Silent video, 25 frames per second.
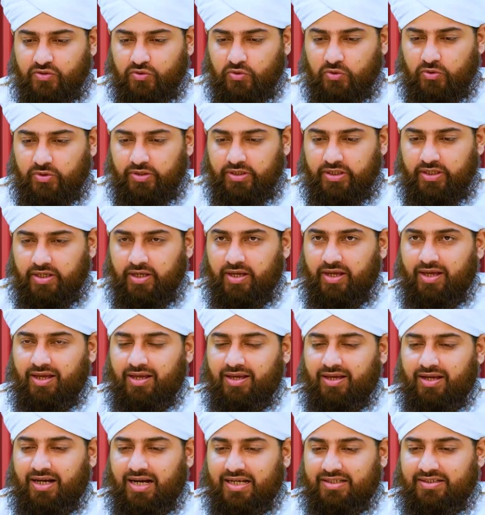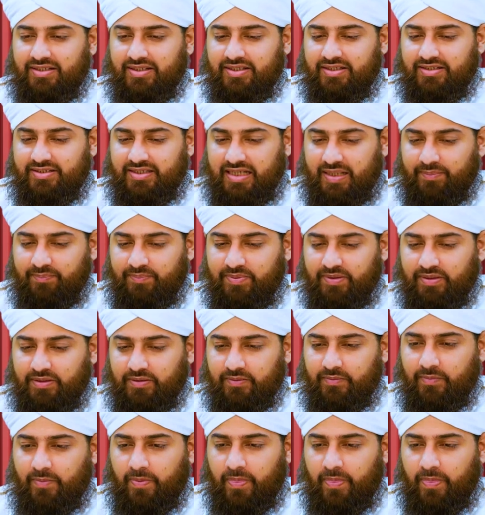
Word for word: story, as an example